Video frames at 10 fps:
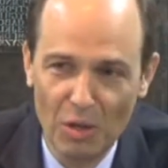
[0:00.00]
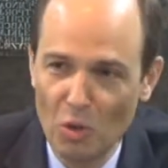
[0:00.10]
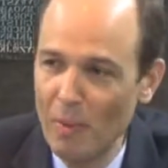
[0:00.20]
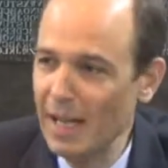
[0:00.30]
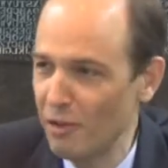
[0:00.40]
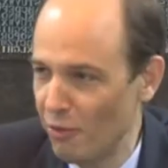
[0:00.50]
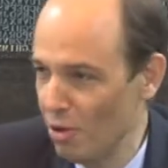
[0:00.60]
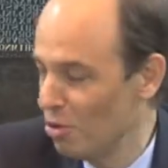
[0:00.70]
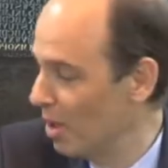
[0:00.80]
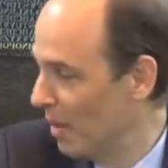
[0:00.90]
You might have
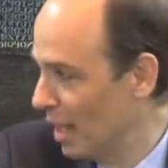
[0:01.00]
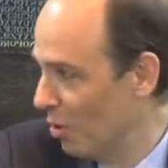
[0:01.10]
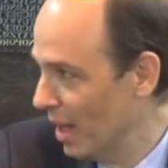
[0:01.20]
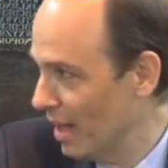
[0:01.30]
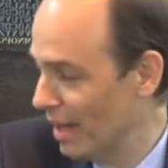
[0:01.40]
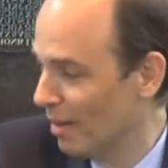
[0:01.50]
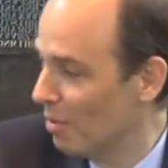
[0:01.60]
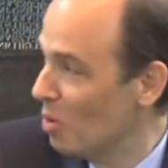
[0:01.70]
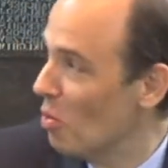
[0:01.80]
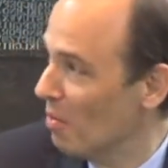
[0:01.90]
followed them anyway,
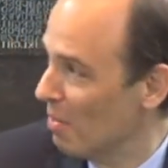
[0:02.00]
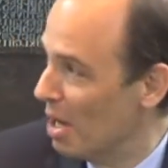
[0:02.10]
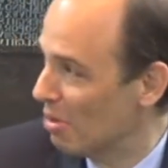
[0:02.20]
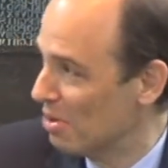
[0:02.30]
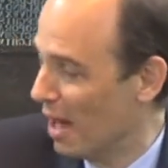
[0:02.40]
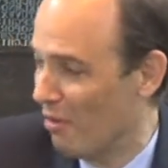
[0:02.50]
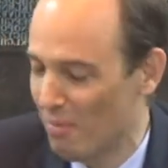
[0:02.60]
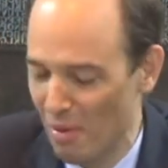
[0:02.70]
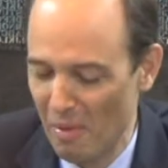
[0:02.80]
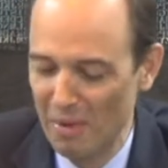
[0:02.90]
you,
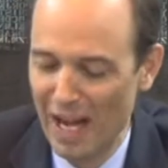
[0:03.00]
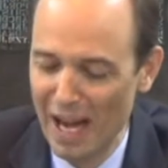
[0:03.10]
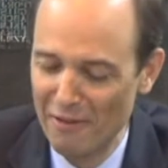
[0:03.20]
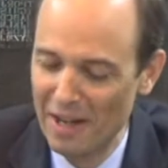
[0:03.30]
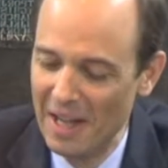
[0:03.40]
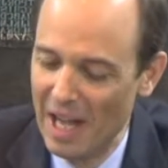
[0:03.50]
Gustavo, probably have.